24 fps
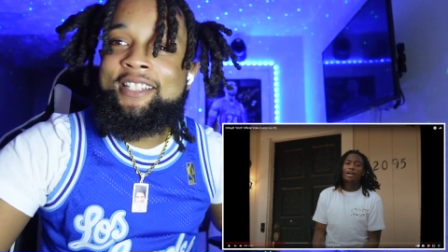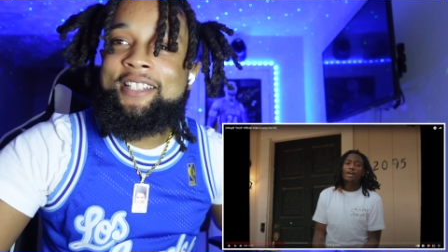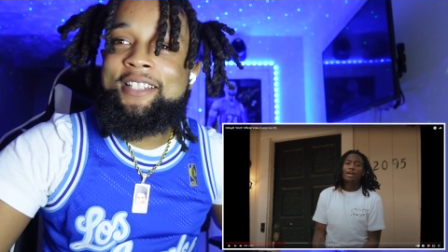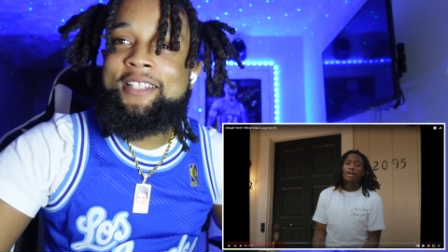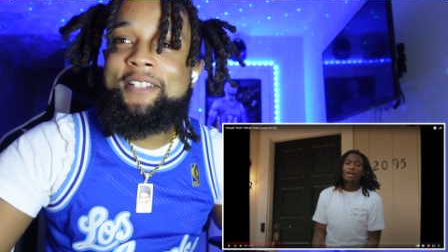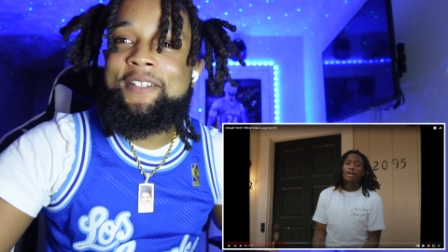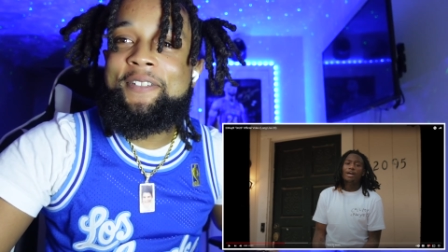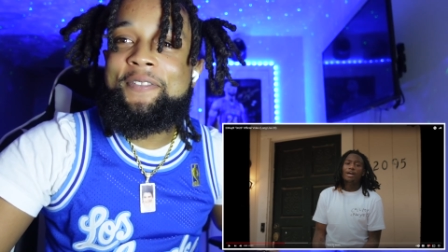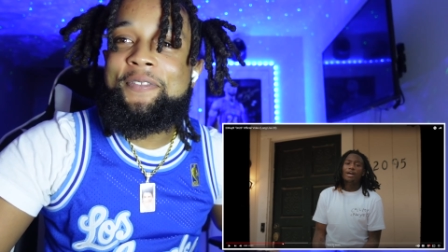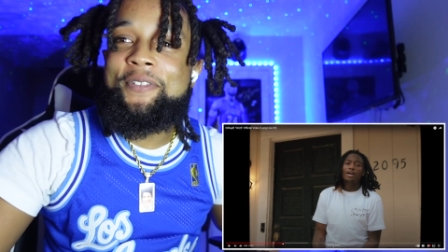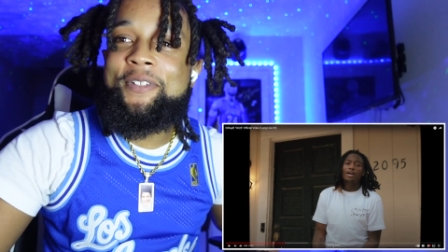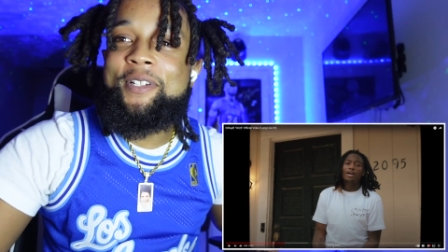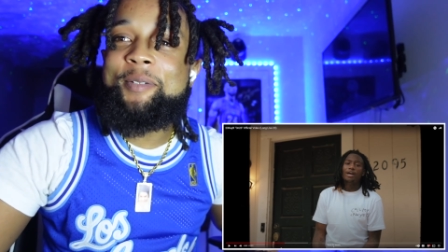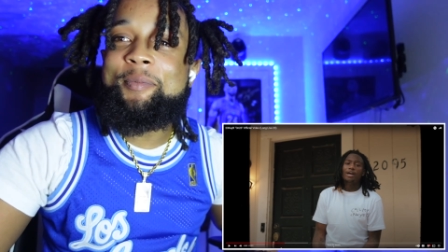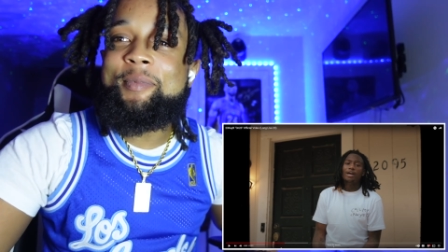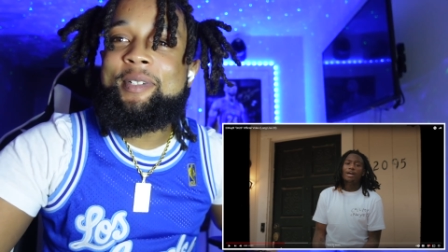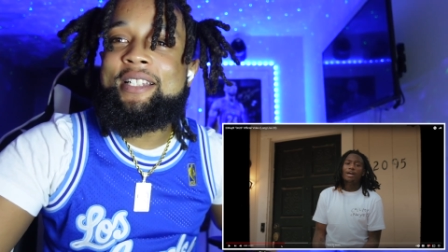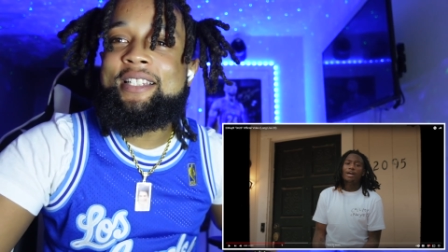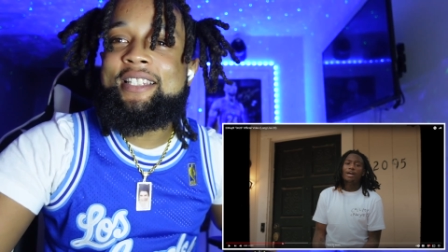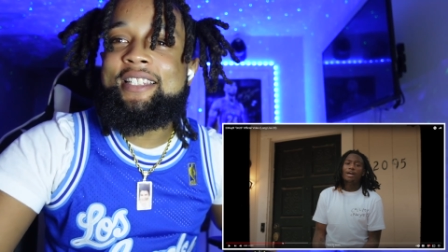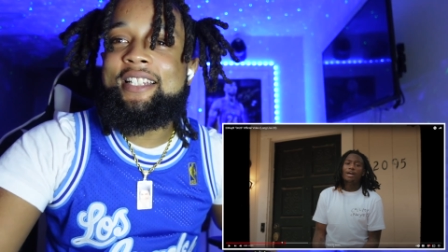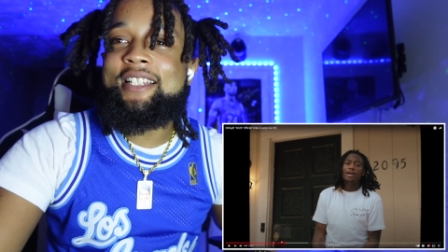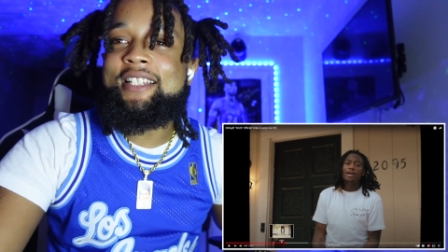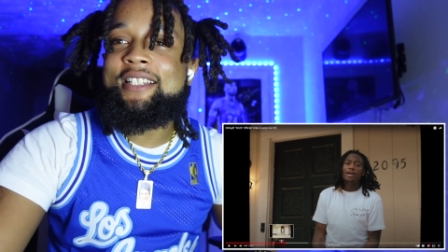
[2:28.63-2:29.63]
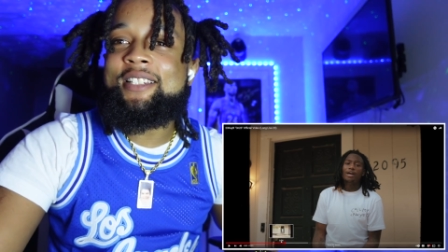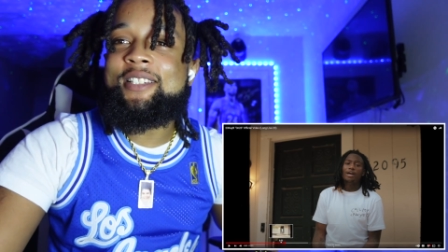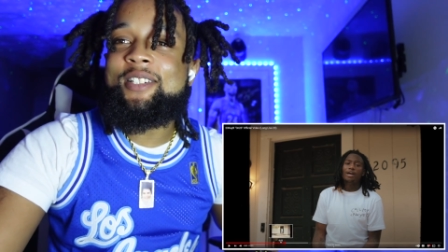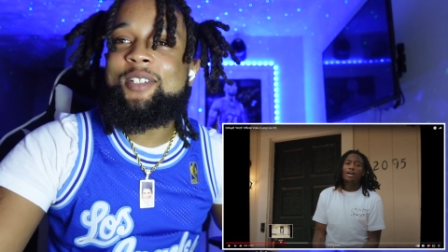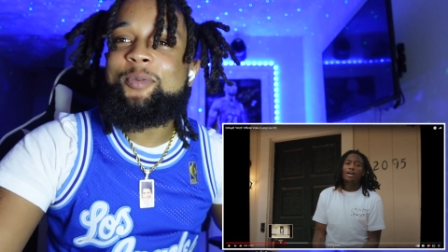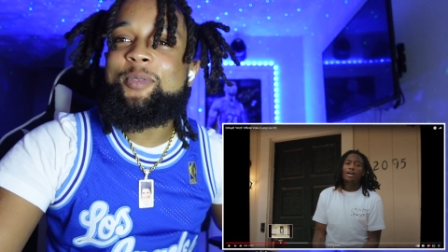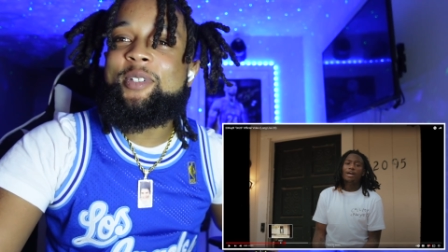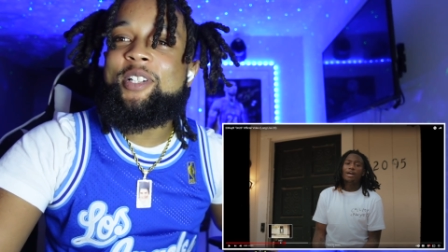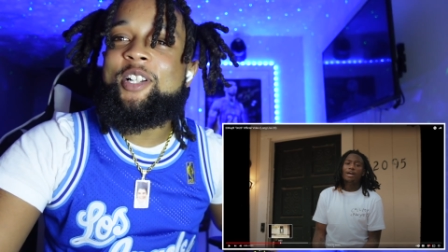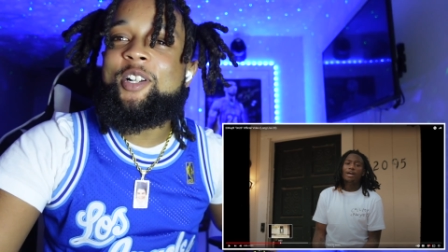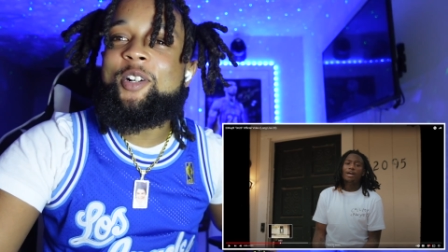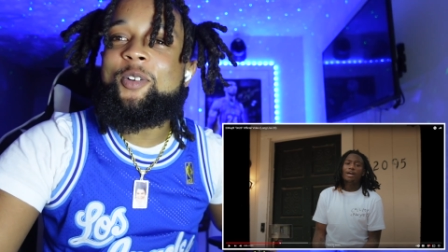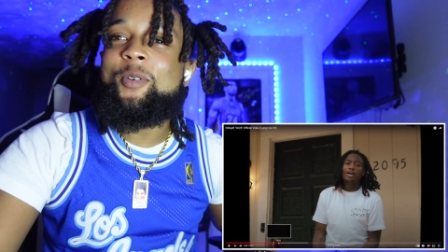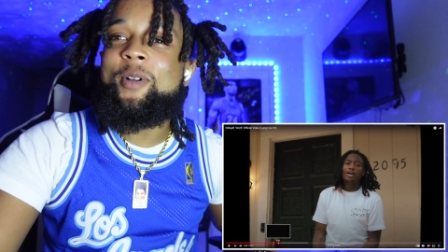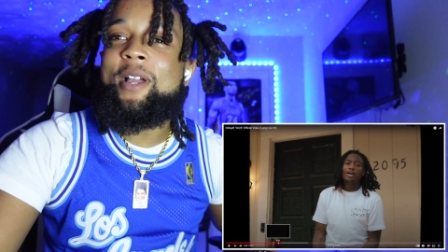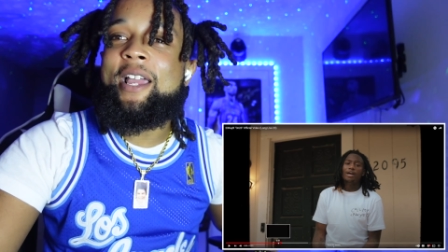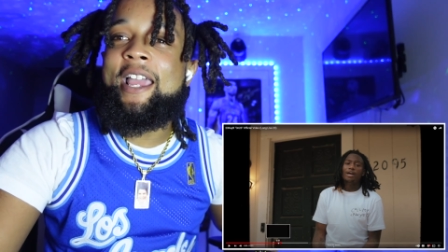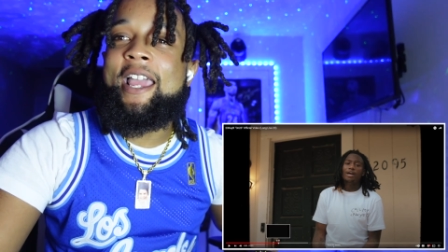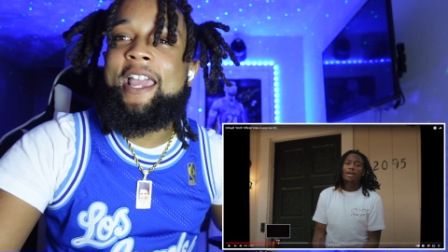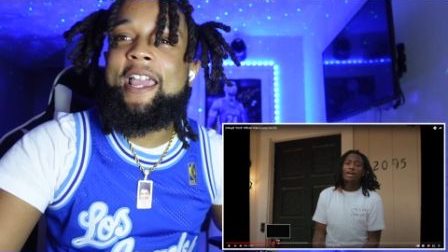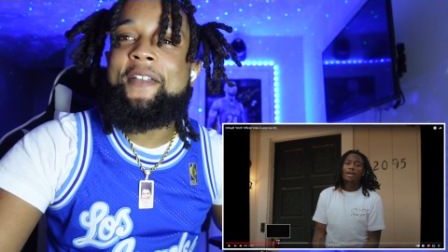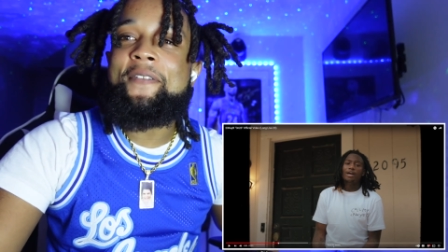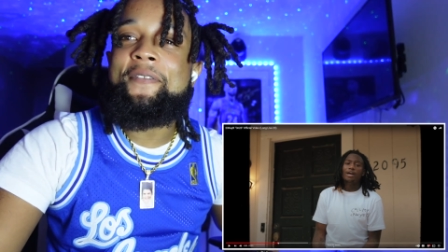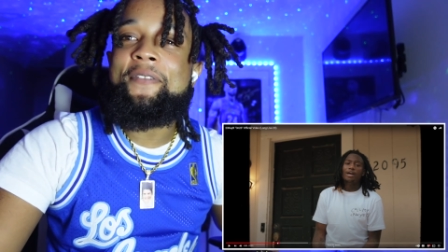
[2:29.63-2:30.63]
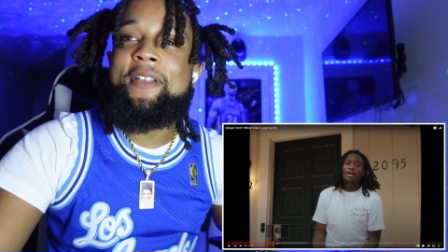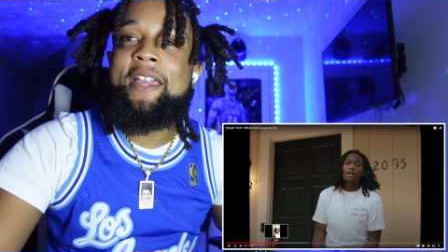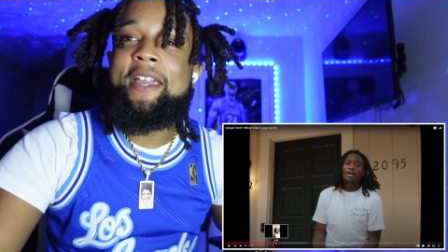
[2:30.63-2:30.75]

You feel me? He said, so we going half